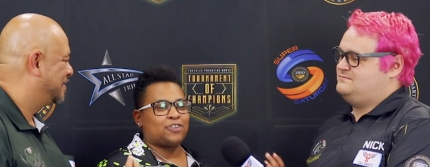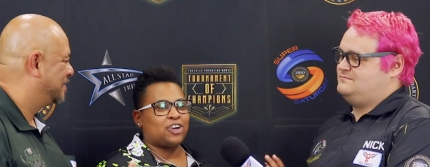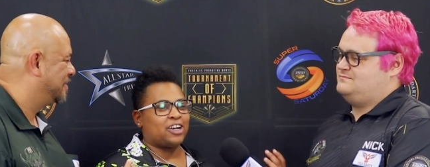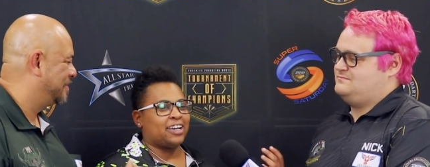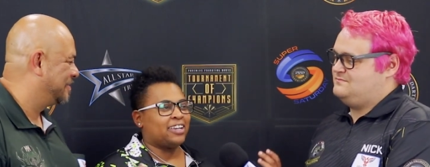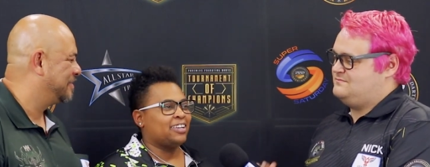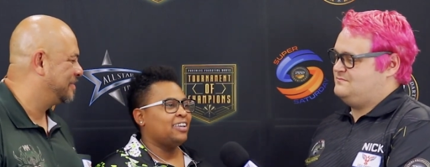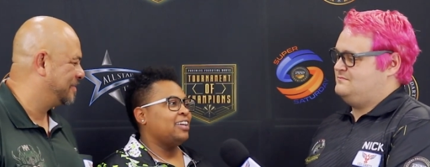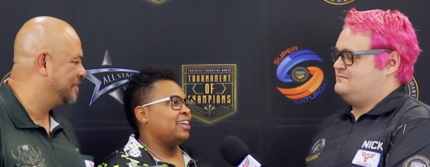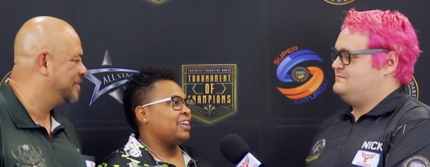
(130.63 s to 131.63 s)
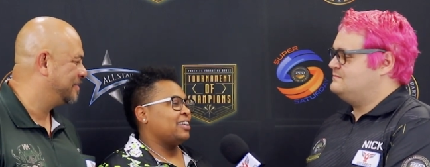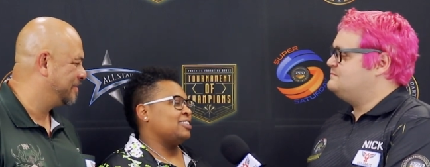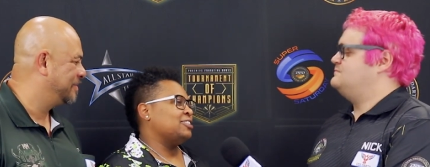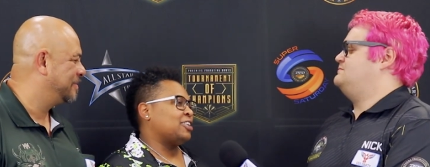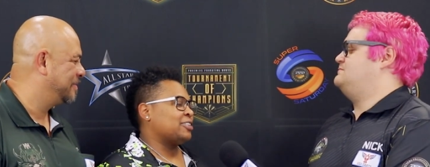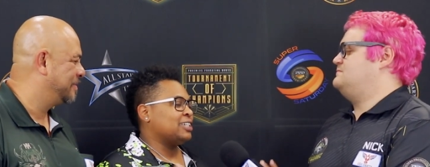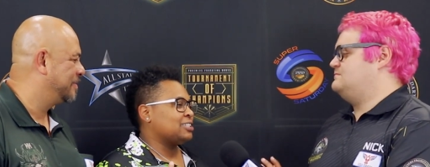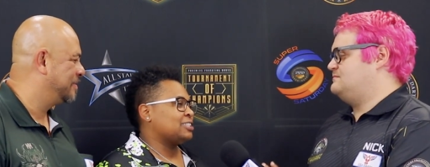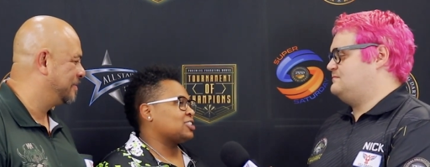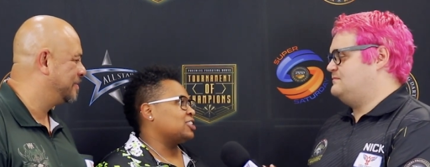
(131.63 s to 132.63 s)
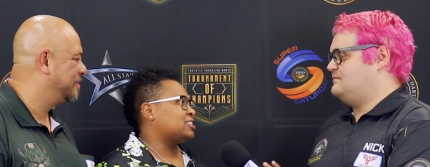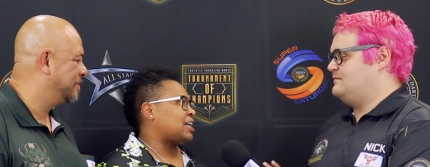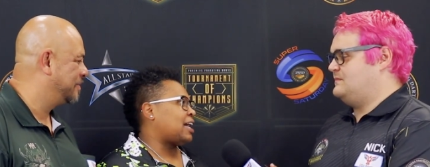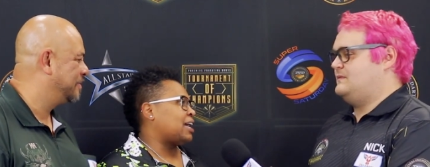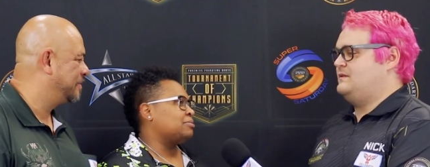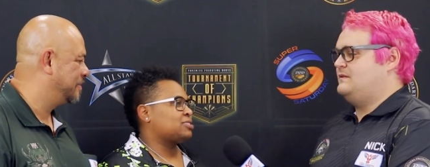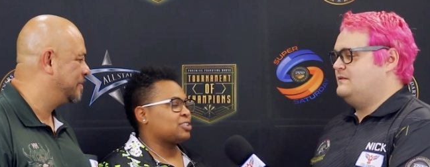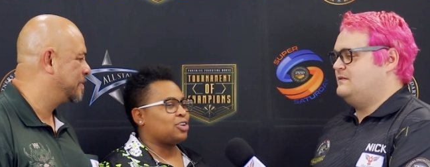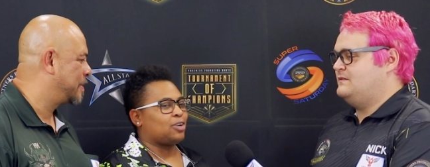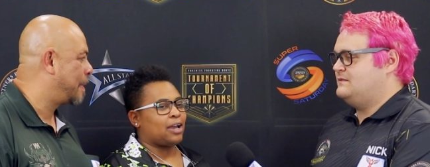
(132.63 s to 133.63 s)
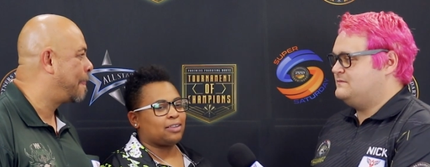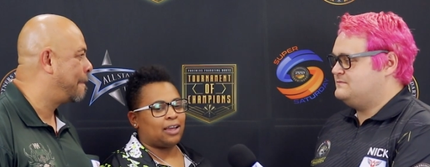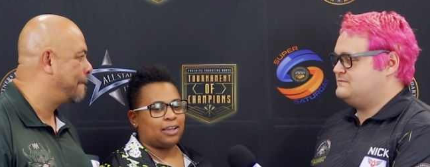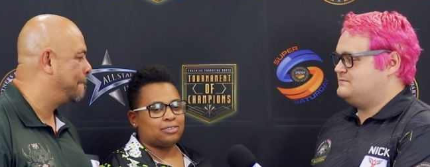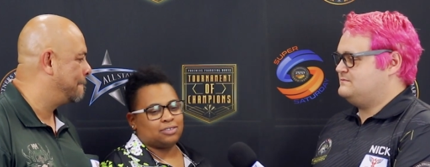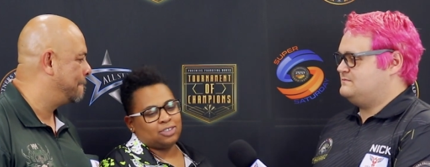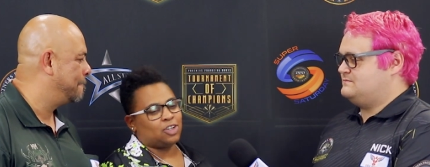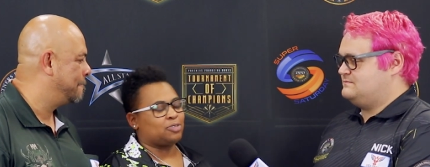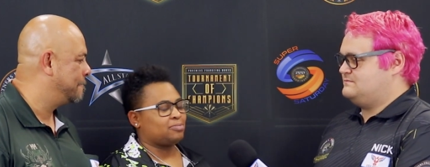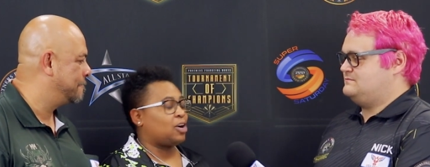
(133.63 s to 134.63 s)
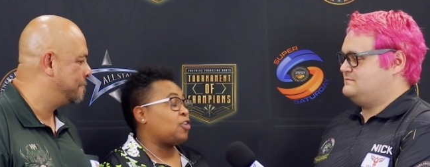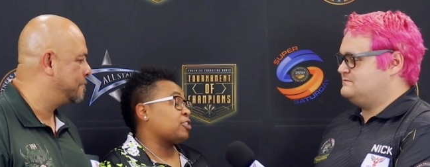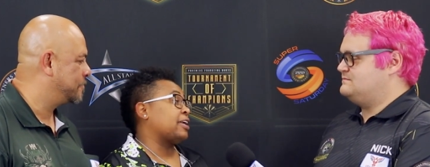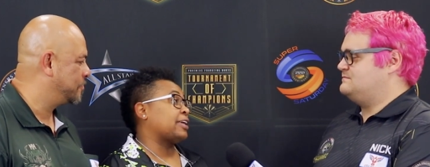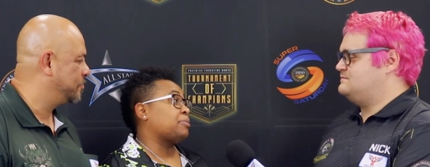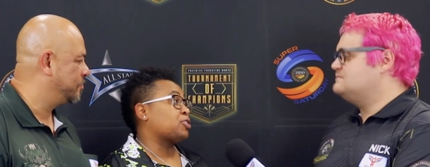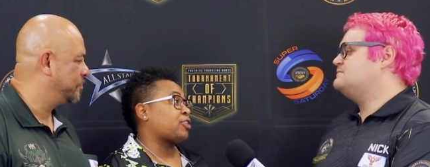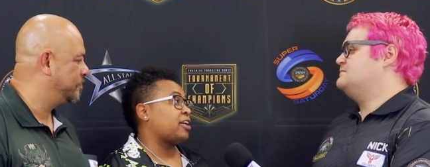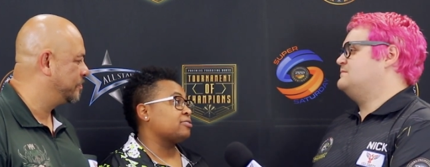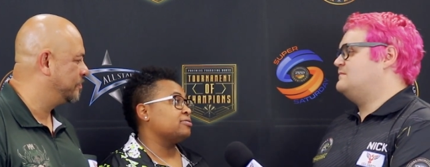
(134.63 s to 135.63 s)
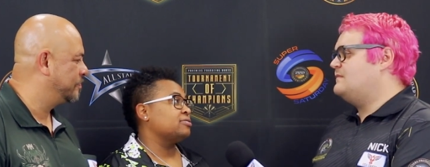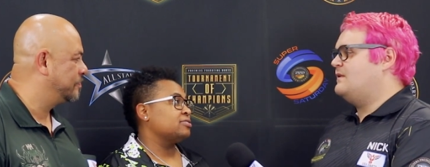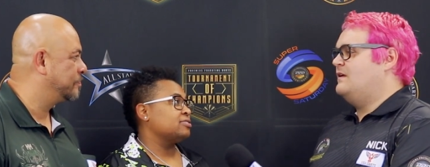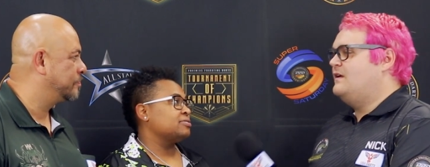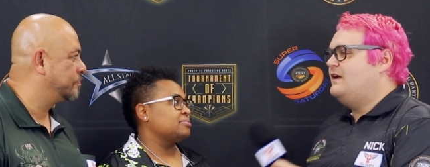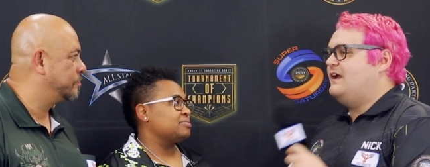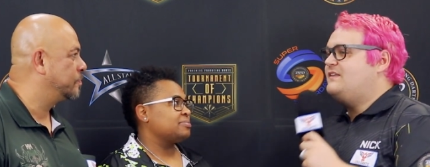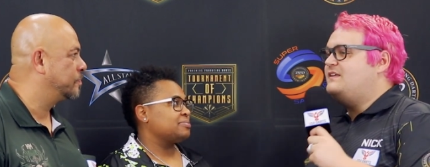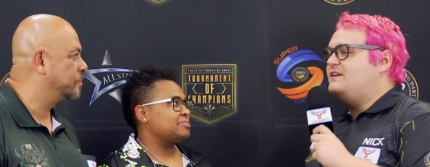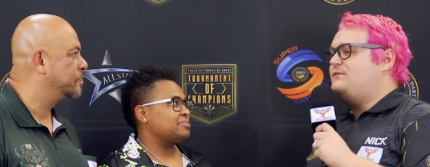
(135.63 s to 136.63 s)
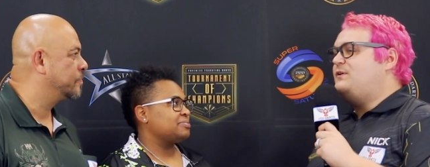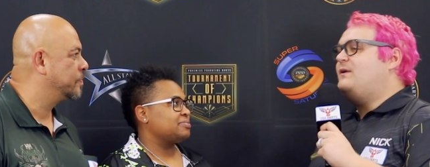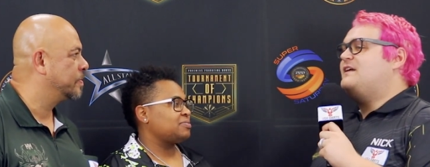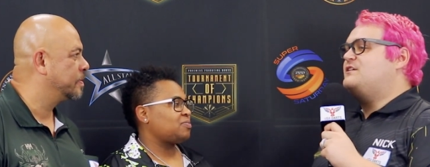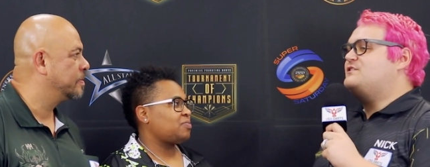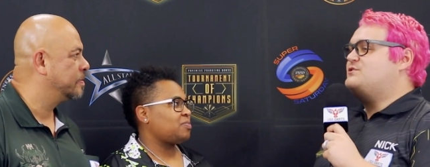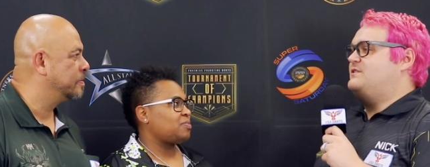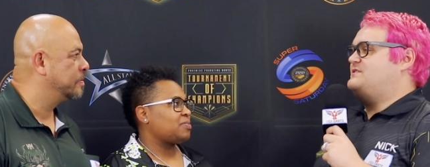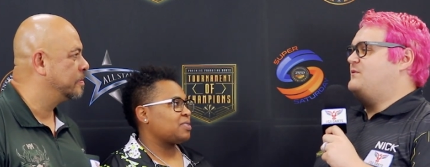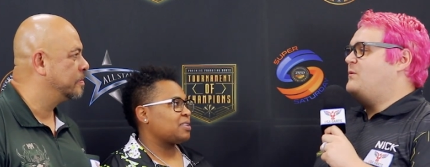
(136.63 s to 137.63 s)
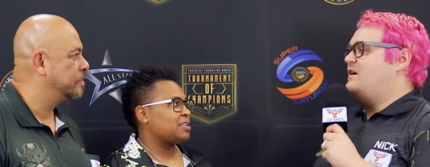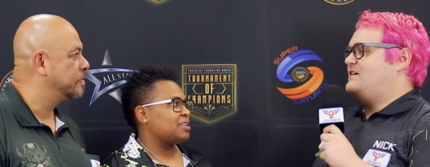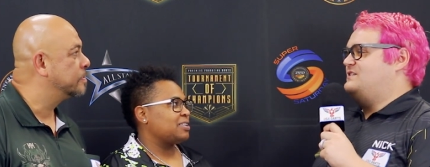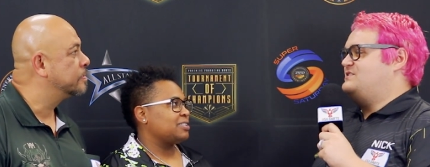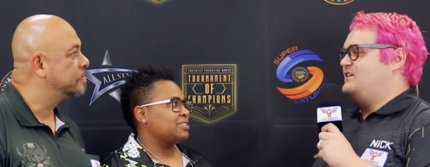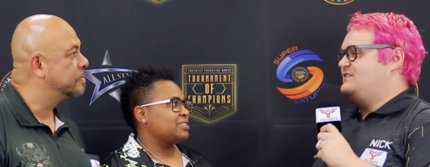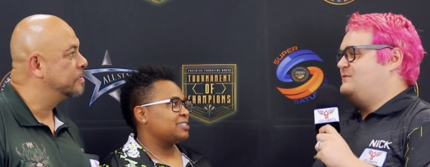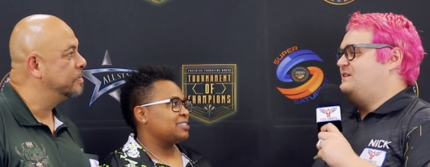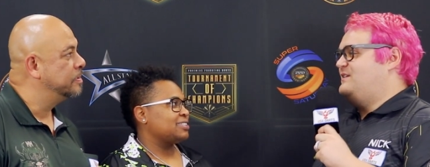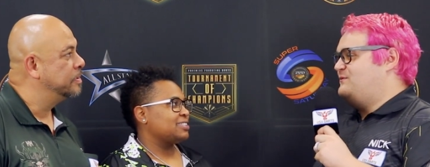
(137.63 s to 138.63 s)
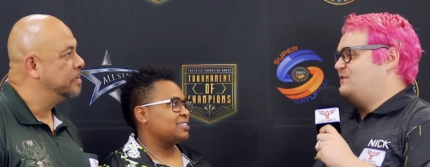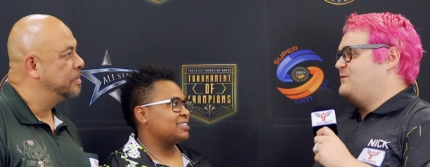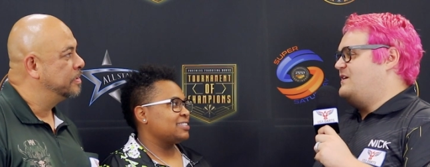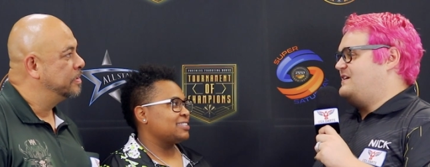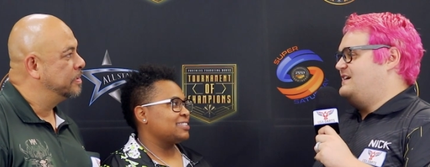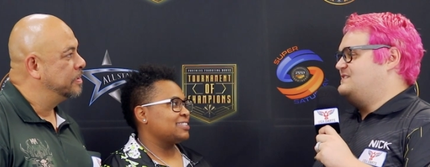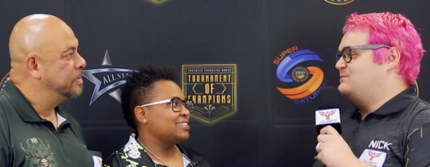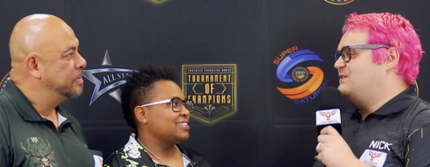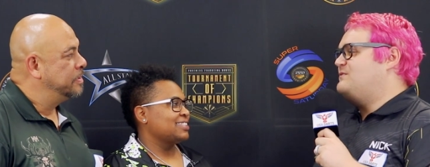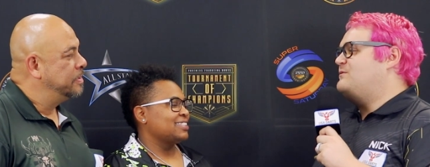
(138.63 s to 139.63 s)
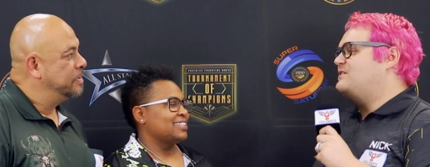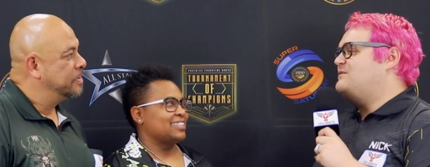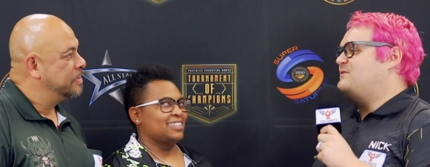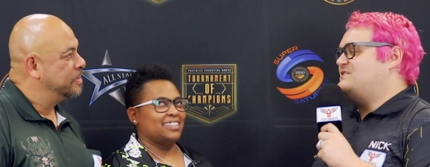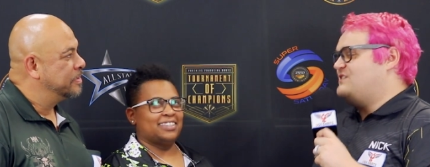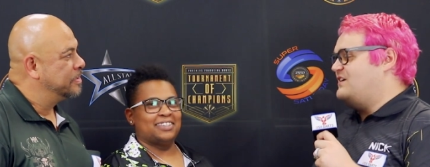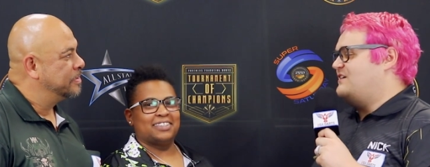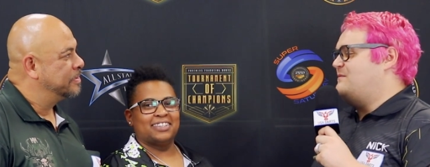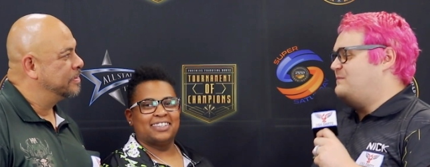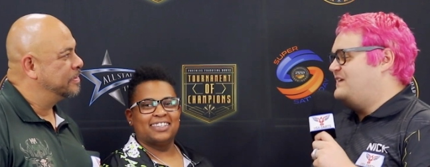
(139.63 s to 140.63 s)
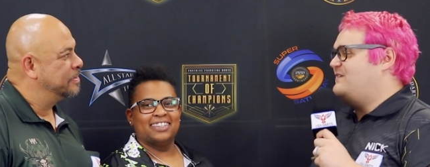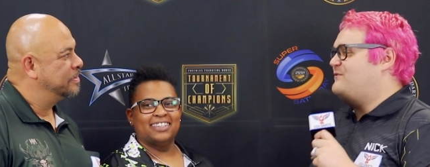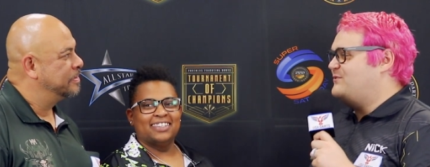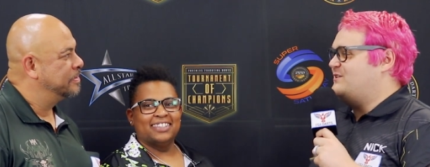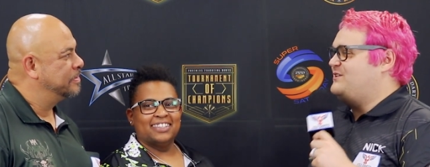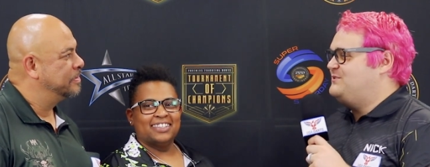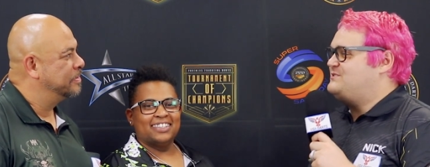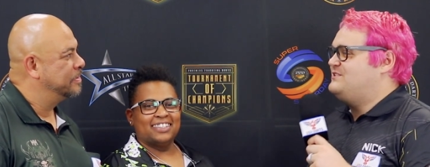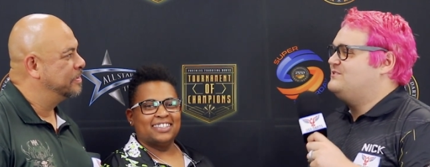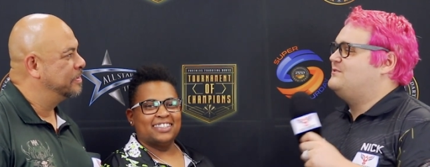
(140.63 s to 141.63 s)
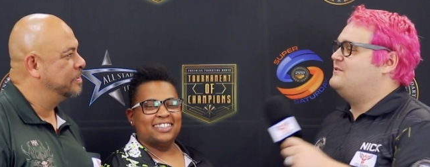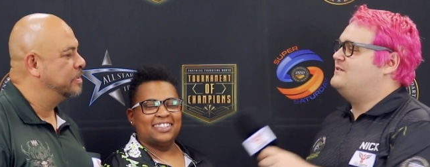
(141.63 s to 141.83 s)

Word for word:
Speaker 1: fun, and you know, it's, it's a good time. So I, I you know, hopefully they keep it around.
Speaker 2: And then if you had your choice of a walk on song that we did for the walk ons, what would have the song been for you too?